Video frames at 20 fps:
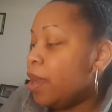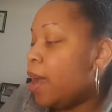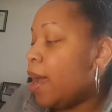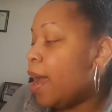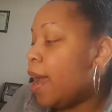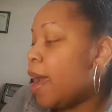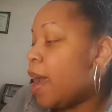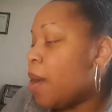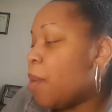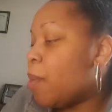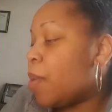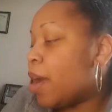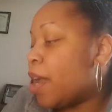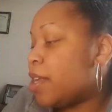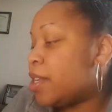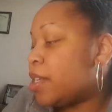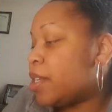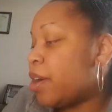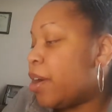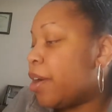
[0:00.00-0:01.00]
And what
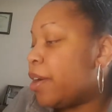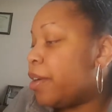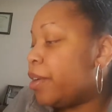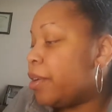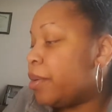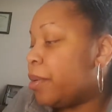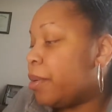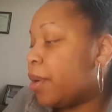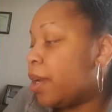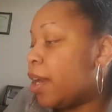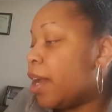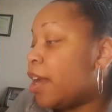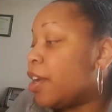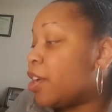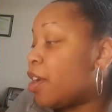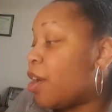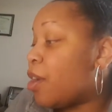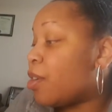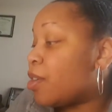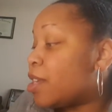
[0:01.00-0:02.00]
I started doing, and
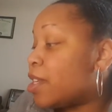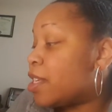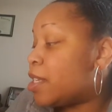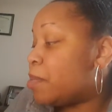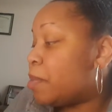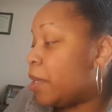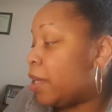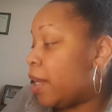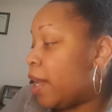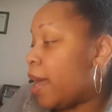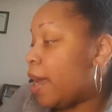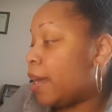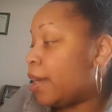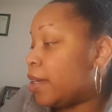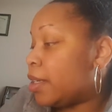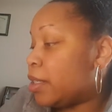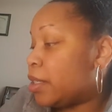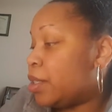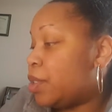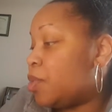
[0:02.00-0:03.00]
y'all, and it's been
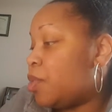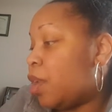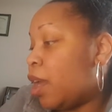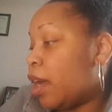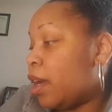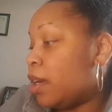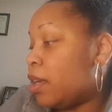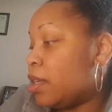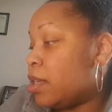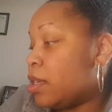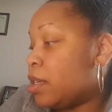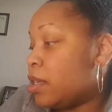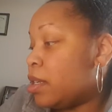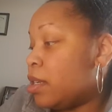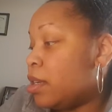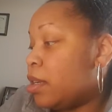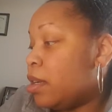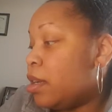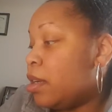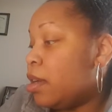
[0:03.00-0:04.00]
like 2 days.
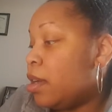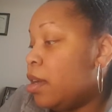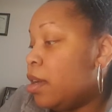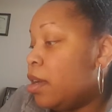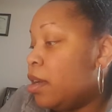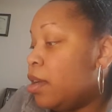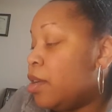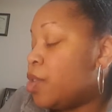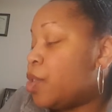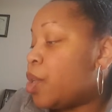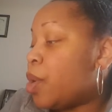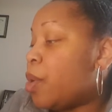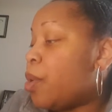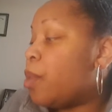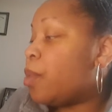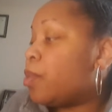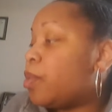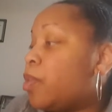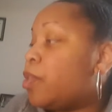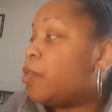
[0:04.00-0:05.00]

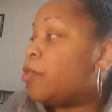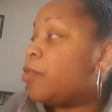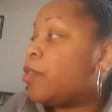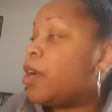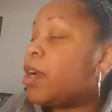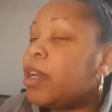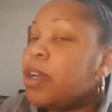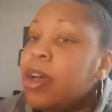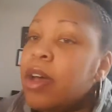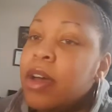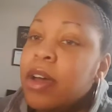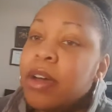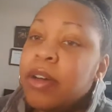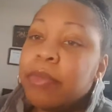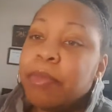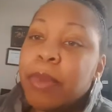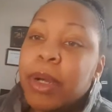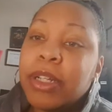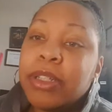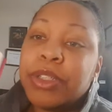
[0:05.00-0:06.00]
So the front
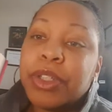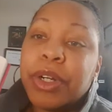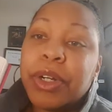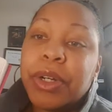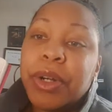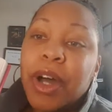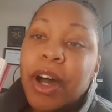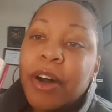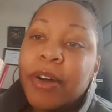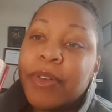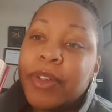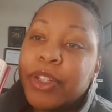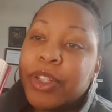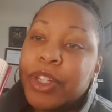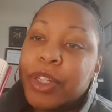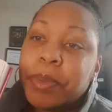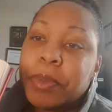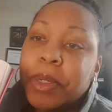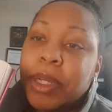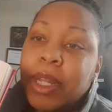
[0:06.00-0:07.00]
of my journal, I always
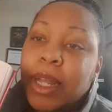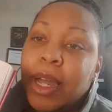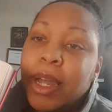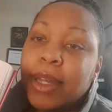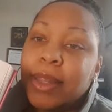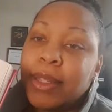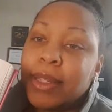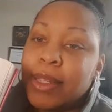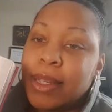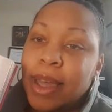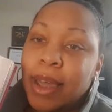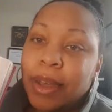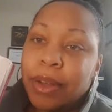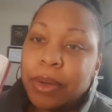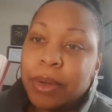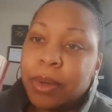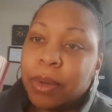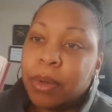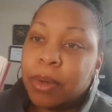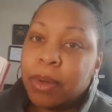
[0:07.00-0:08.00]
just put like the
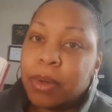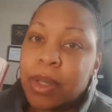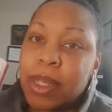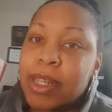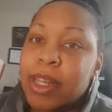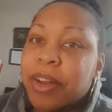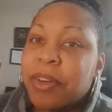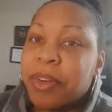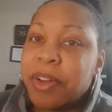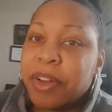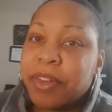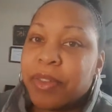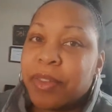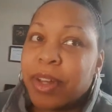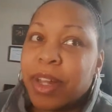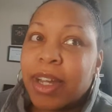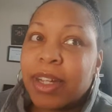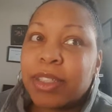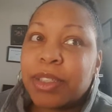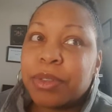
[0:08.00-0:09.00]
title, because I don't
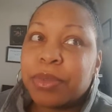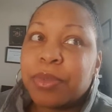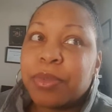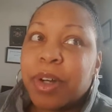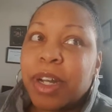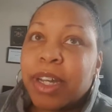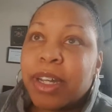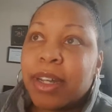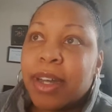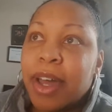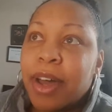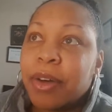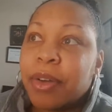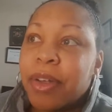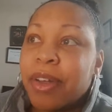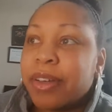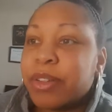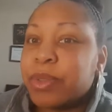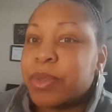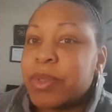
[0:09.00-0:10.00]
ever like to write
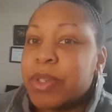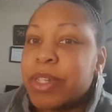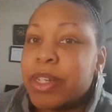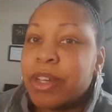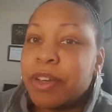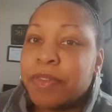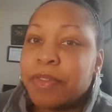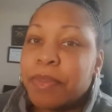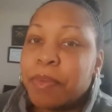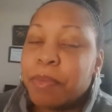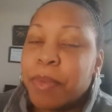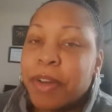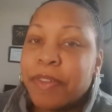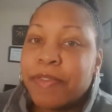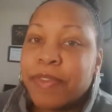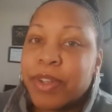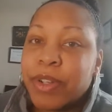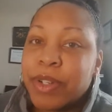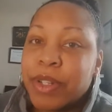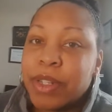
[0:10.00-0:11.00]
out actual stuff on
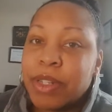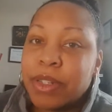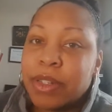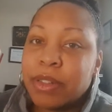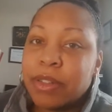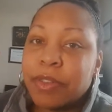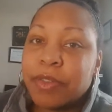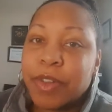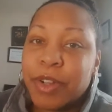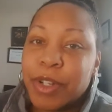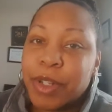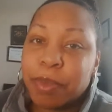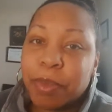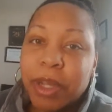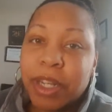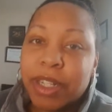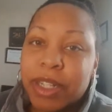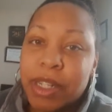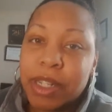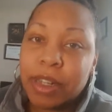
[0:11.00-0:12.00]
my the first
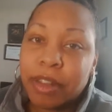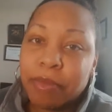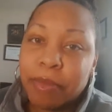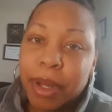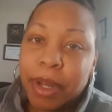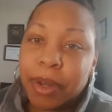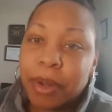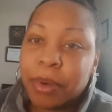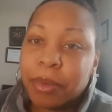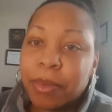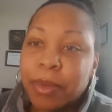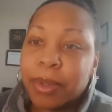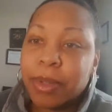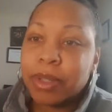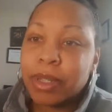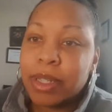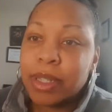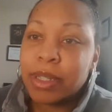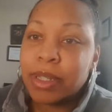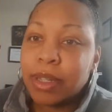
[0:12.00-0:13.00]
pages of my
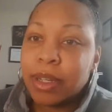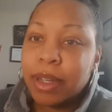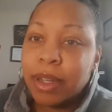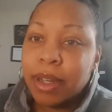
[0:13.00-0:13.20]
notebooks.